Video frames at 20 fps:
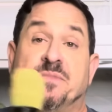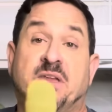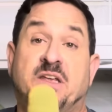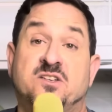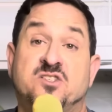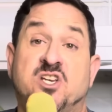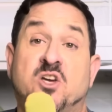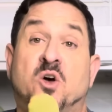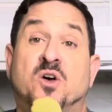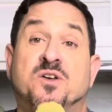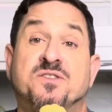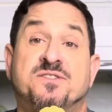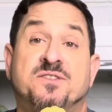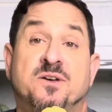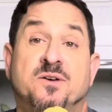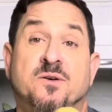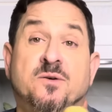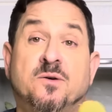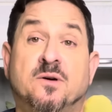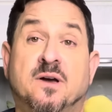she
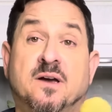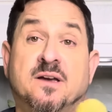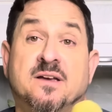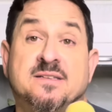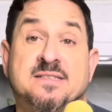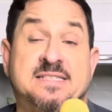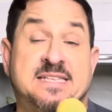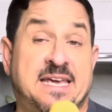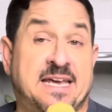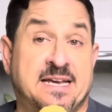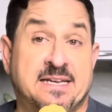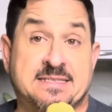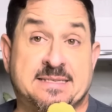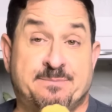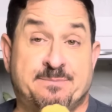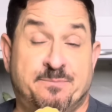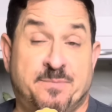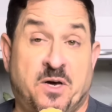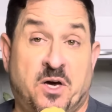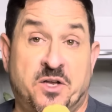also sings
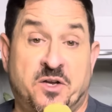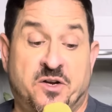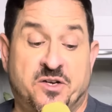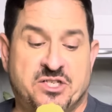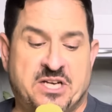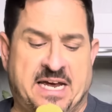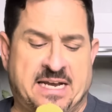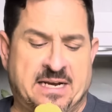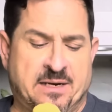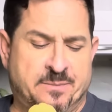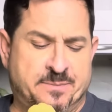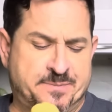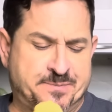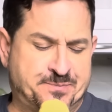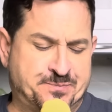on her channel.